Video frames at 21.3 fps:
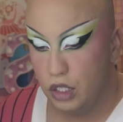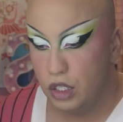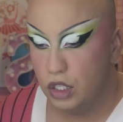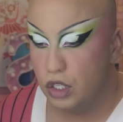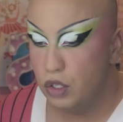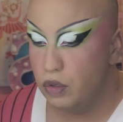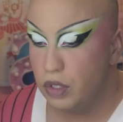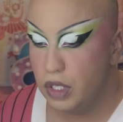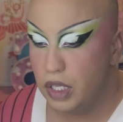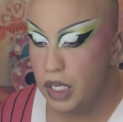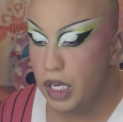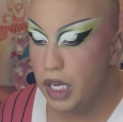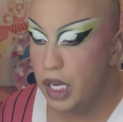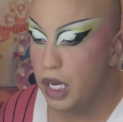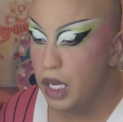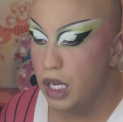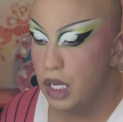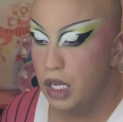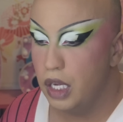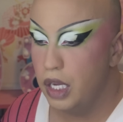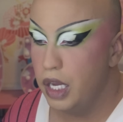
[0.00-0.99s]
Susie,
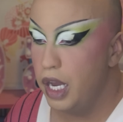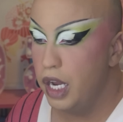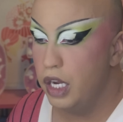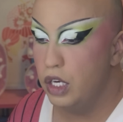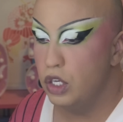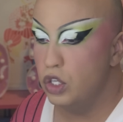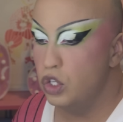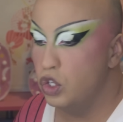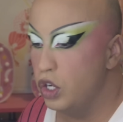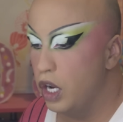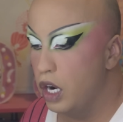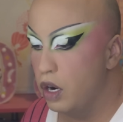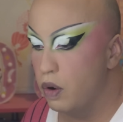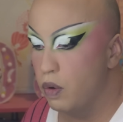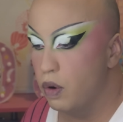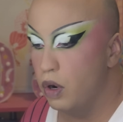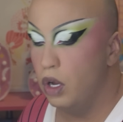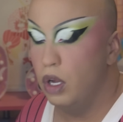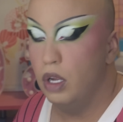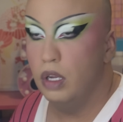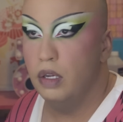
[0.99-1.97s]
in
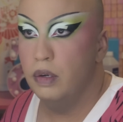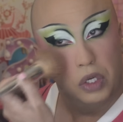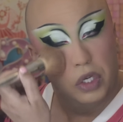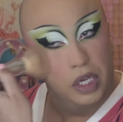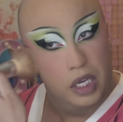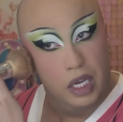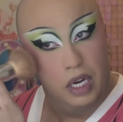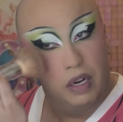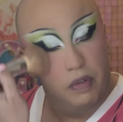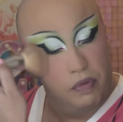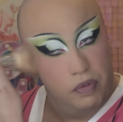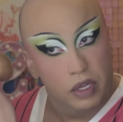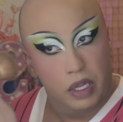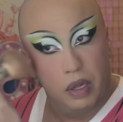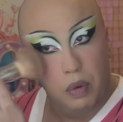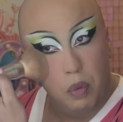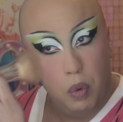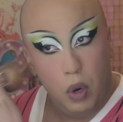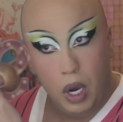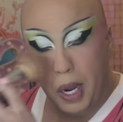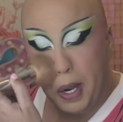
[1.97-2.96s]
general, she could have really
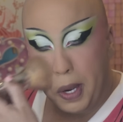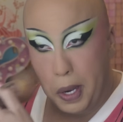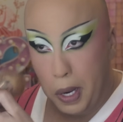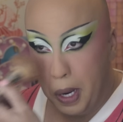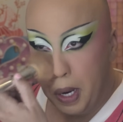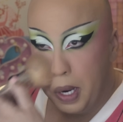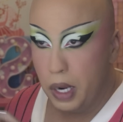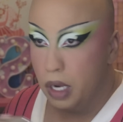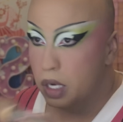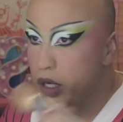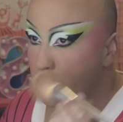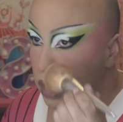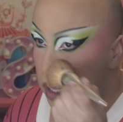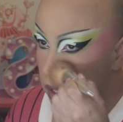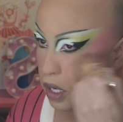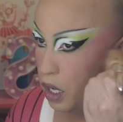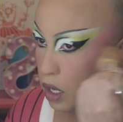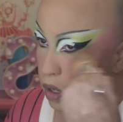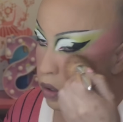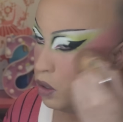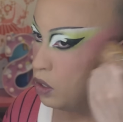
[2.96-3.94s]
won, you
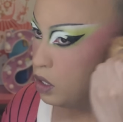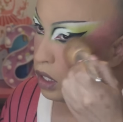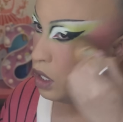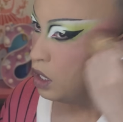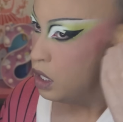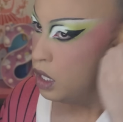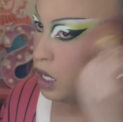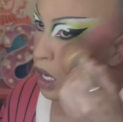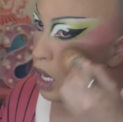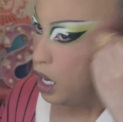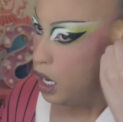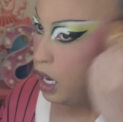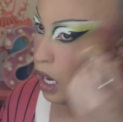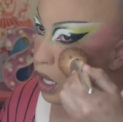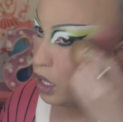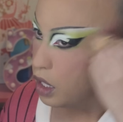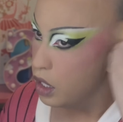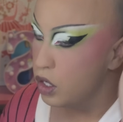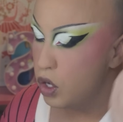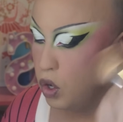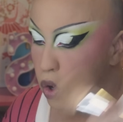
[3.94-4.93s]
know. And
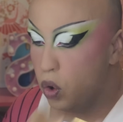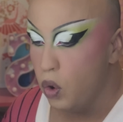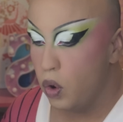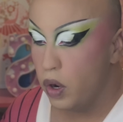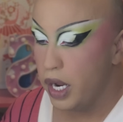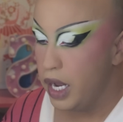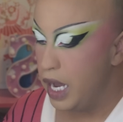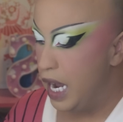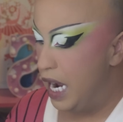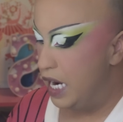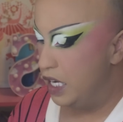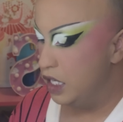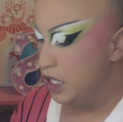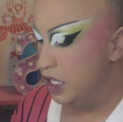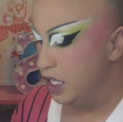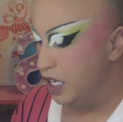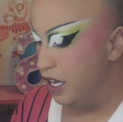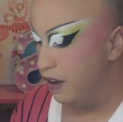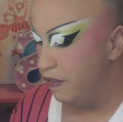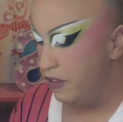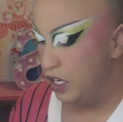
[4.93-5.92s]
then Corey, I
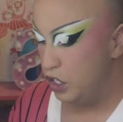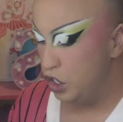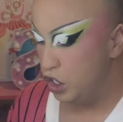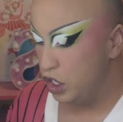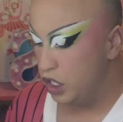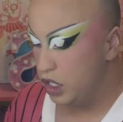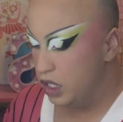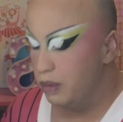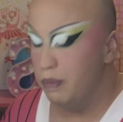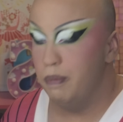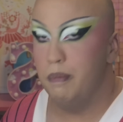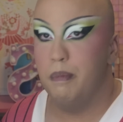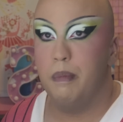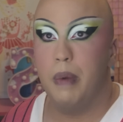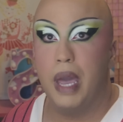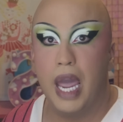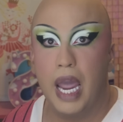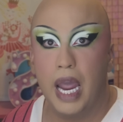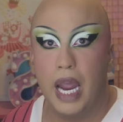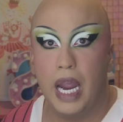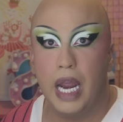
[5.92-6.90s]
just love that she's
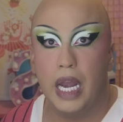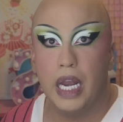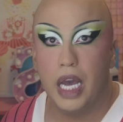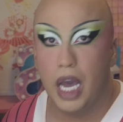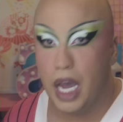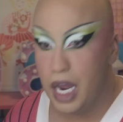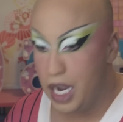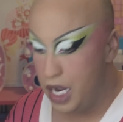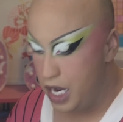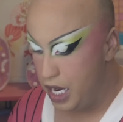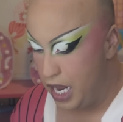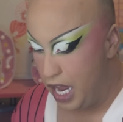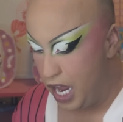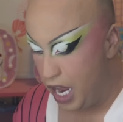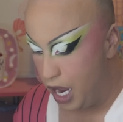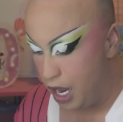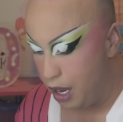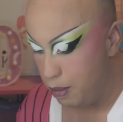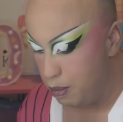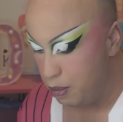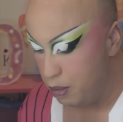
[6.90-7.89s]
made a
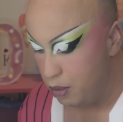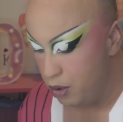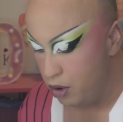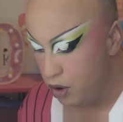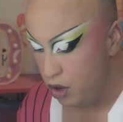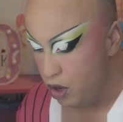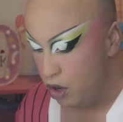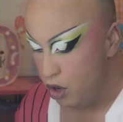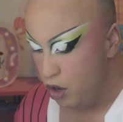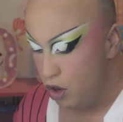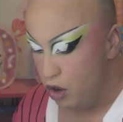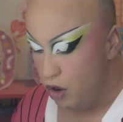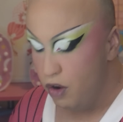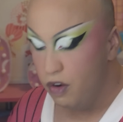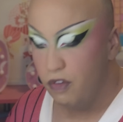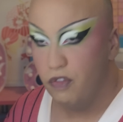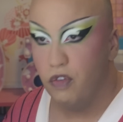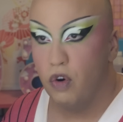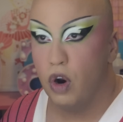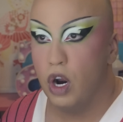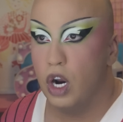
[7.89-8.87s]
name for